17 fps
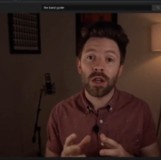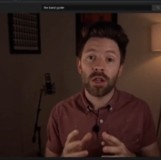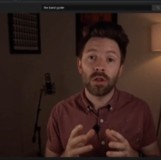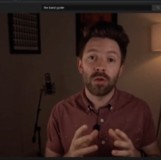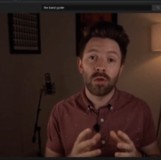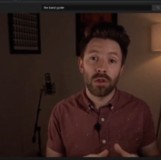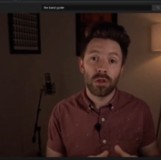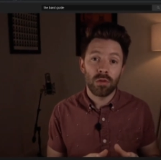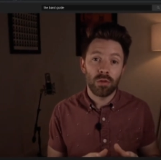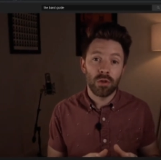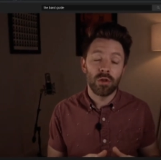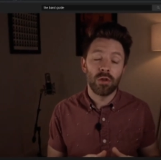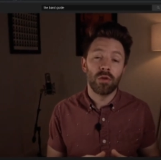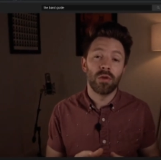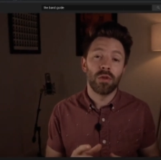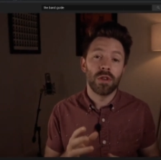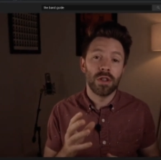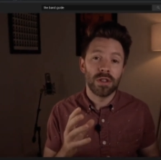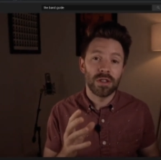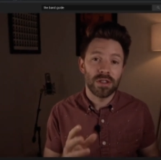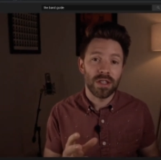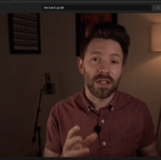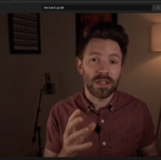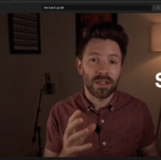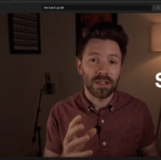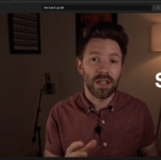you through the
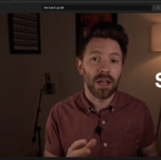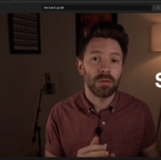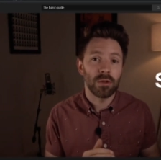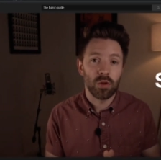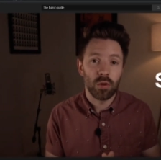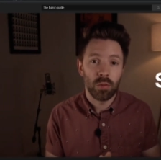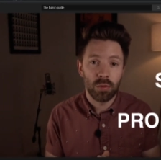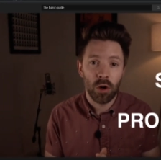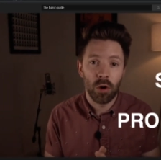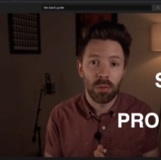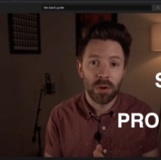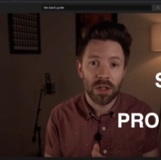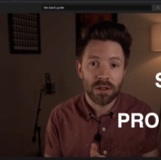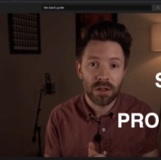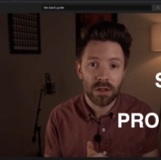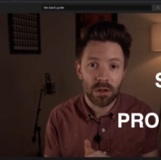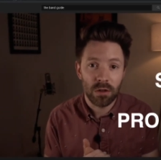6 steps to a pro mix in